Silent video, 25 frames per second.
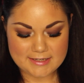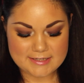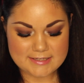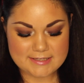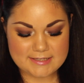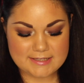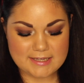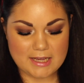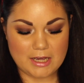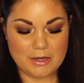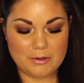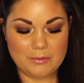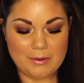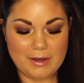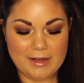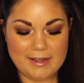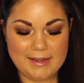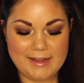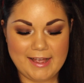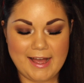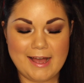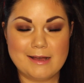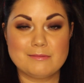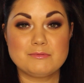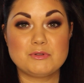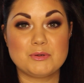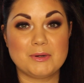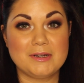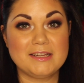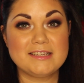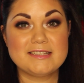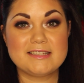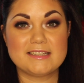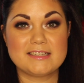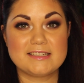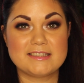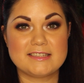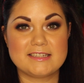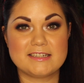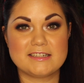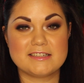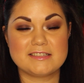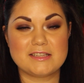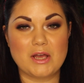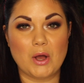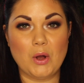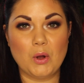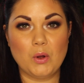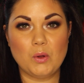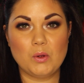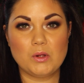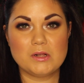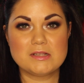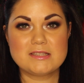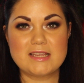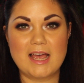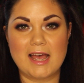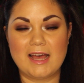So I am 26 years old,